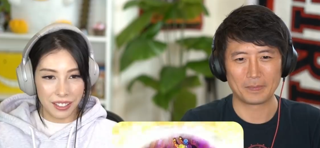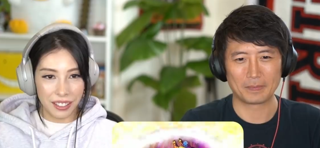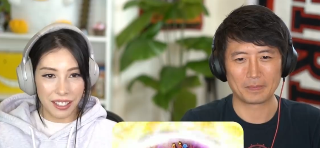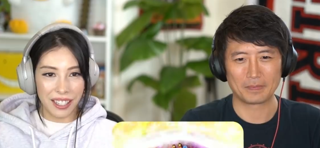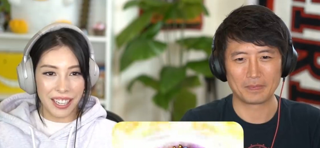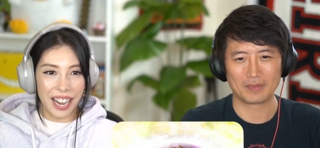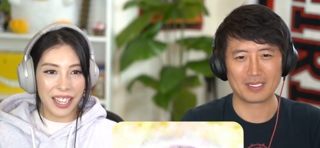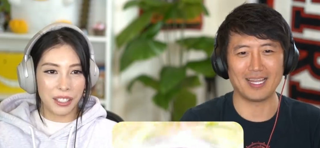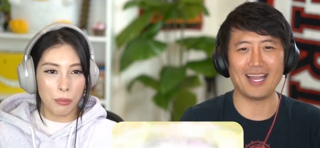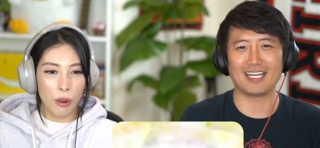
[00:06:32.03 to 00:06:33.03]
Speaker 1: Oh yeah,
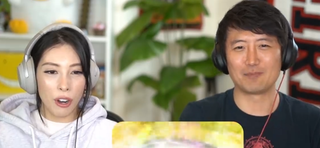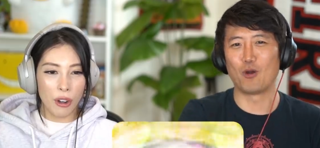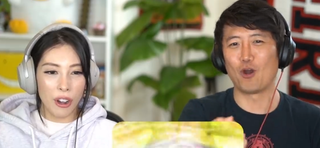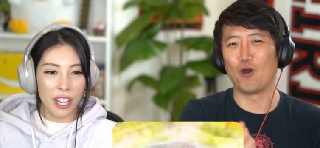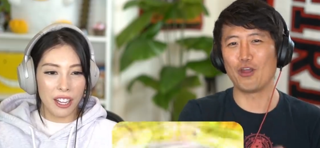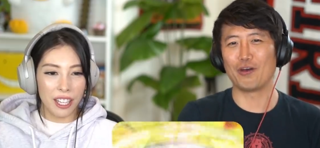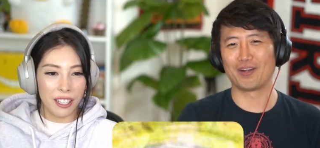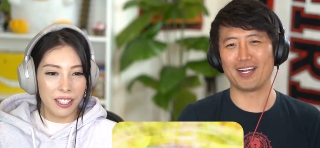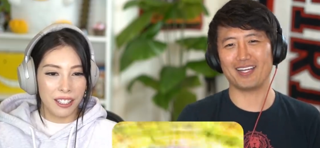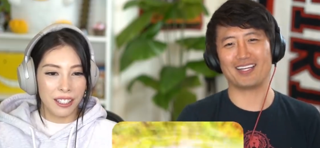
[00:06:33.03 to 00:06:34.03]
Speaker 2: it's yeah, more it's more oil, oil
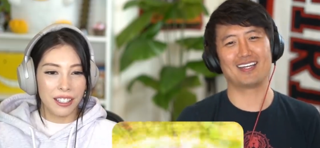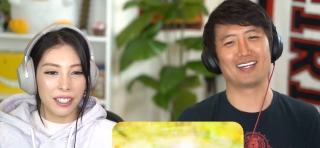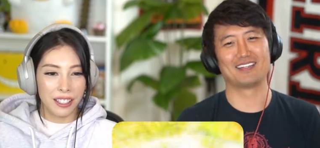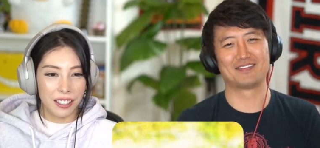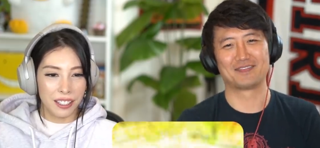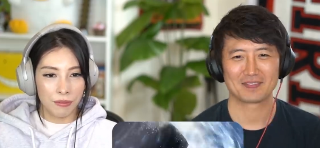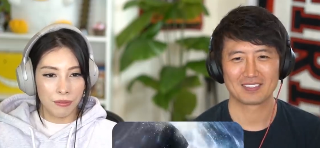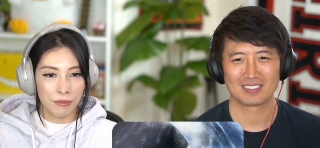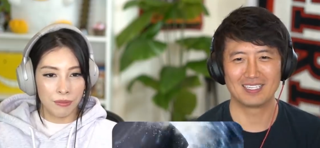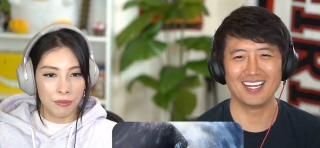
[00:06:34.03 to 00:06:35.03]
right? Yeah.
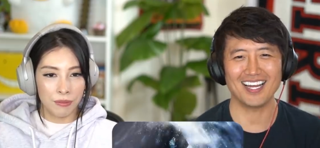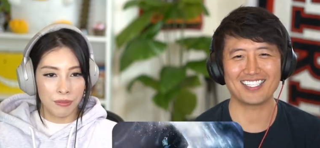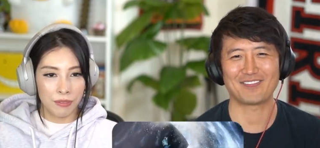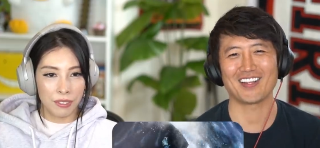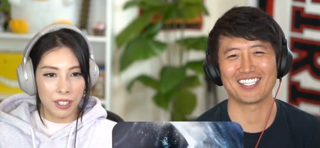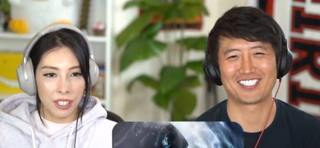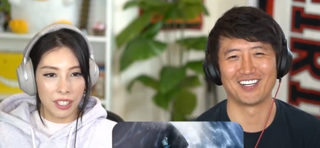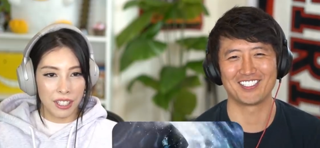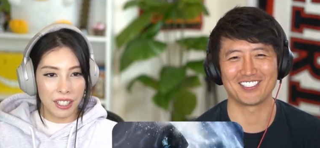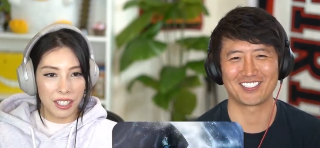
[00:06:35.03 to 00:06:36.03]
Freaking
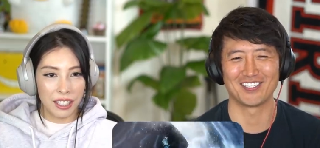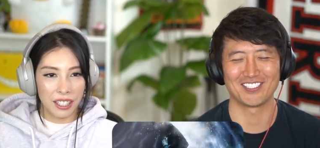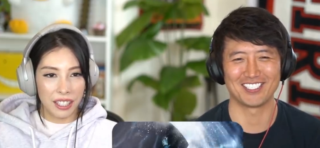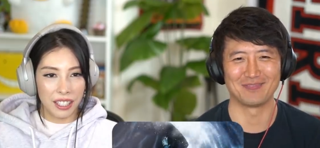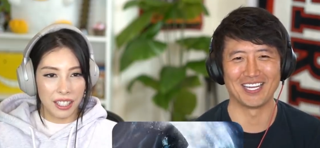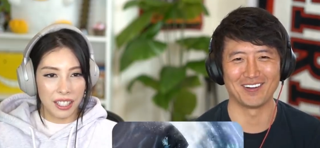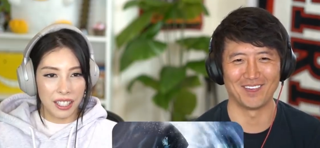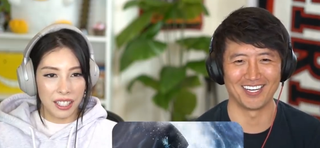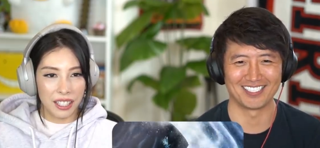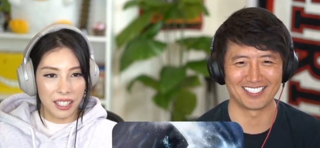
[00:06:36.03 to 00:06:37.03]
Jojo, Jojo just made it
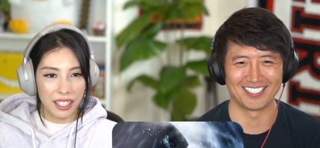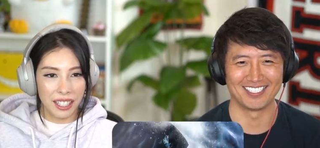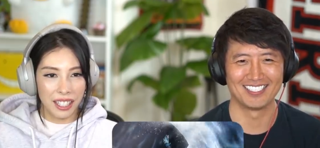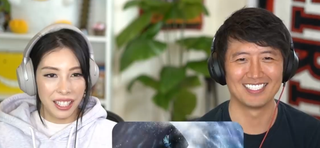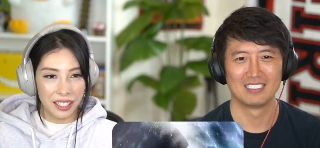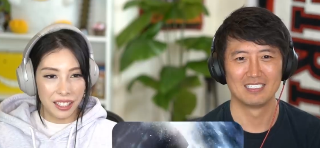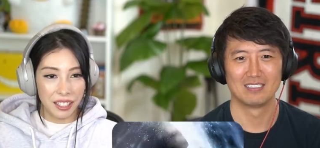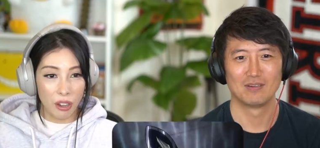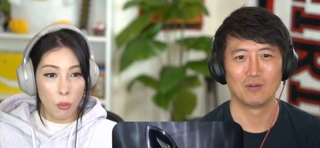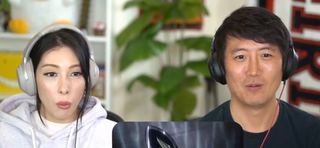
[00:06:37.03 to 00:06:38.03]
worse, dude.
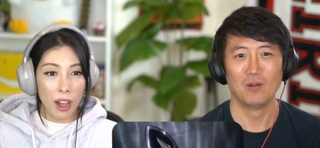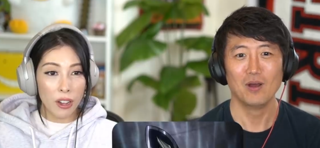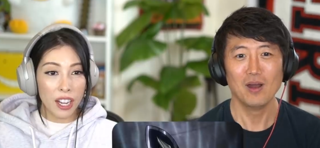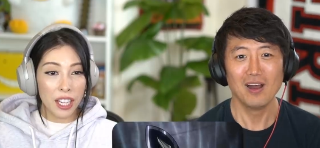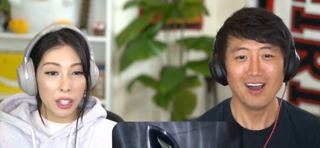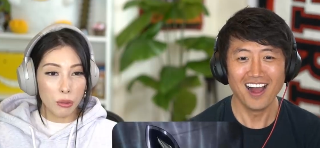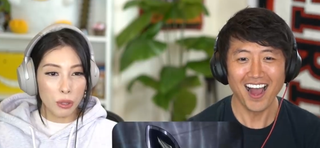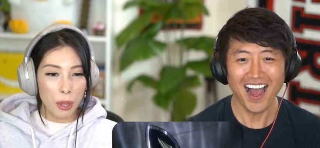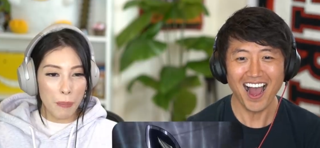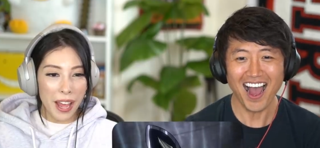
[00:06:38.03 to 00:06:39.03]
Speaker 1: Whoa, it cut through
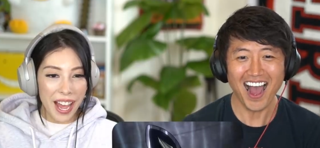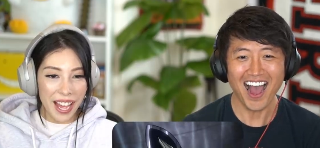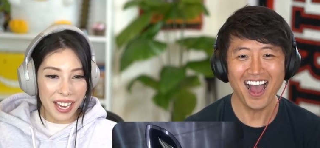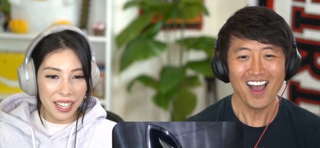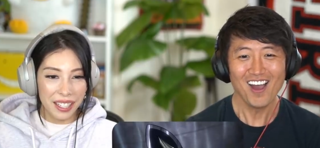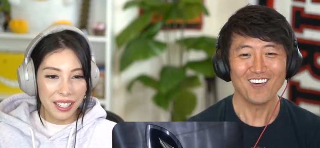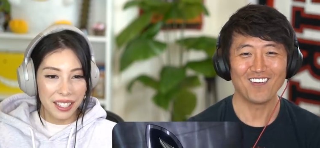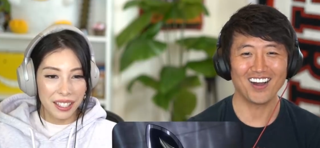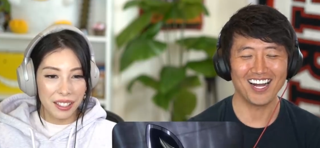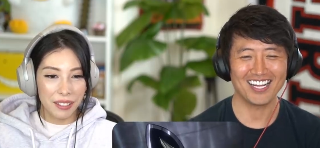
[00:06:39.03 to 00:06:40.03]
the pen.
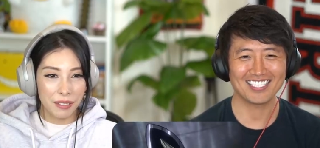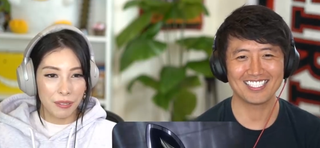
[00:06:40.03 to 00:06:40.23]
What?